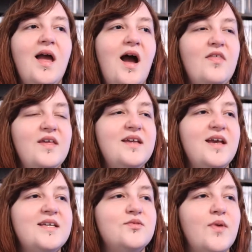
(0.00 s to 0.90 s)
I think
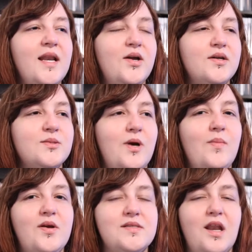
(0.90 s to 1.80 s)
it's really good as well,
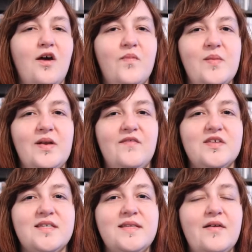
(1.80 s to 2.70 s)
because a lot of people have
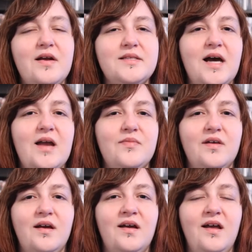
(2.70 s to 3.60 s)
this stereotype
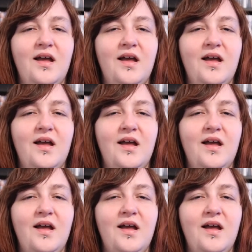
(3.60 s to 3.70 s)
that